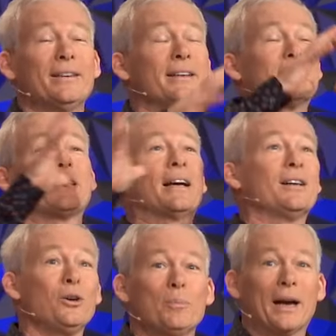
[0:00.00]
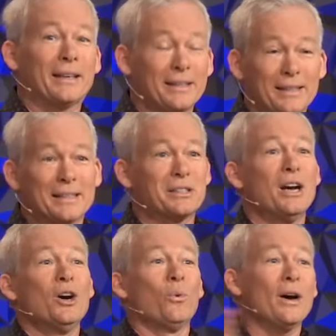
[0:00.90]
area. It's like, oh my goodness,
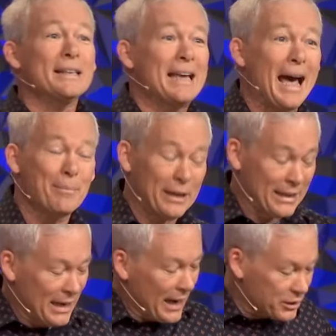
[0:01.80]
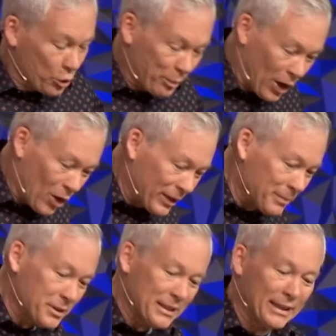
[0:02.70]
what is happening? And so Paul
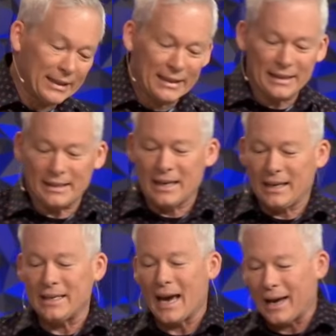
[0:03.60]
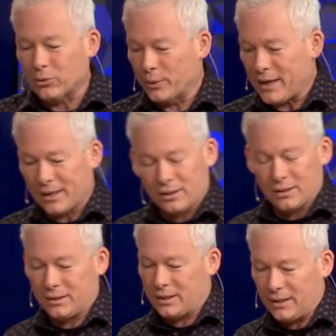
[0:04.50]
comes in and he
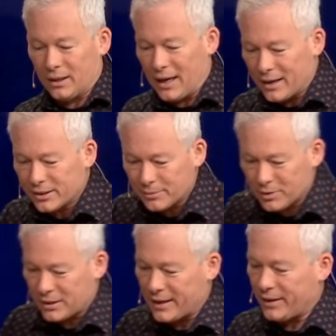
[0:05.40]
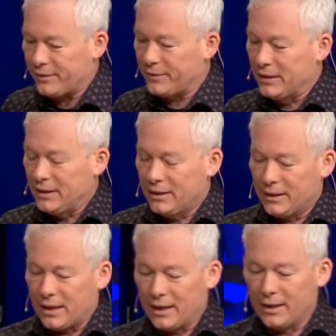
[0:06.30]
acquiesces. He allows himself
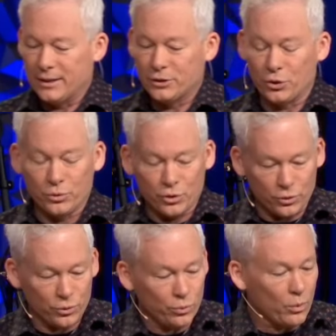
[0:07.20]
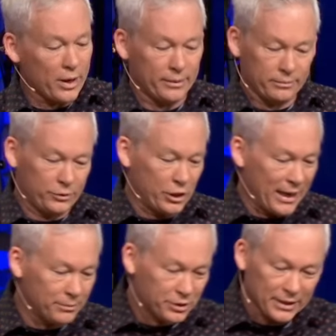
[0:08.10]
to do what
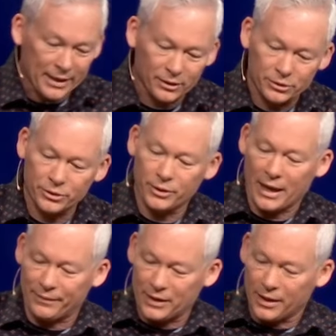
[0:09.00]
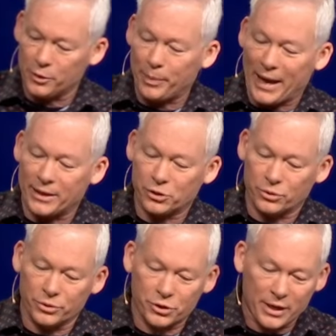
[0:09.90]
James the elder and the other
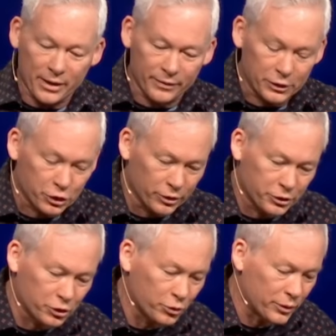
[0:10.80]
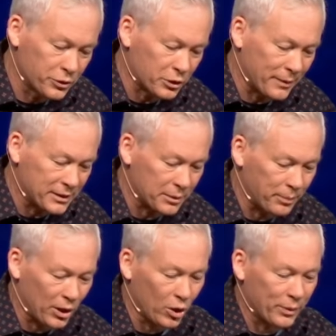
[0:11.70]
pastors there in the church of Jerusalem, they said,
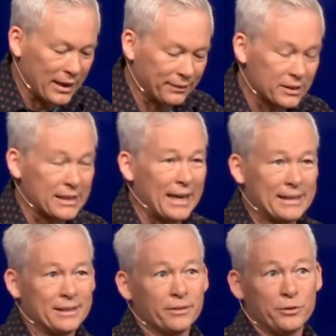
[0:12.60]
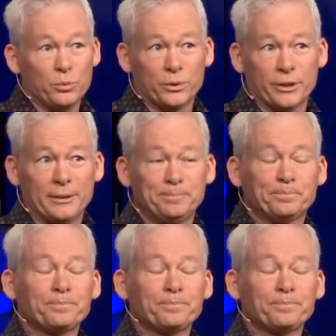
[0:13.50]
Paul, we got this idea, if you would,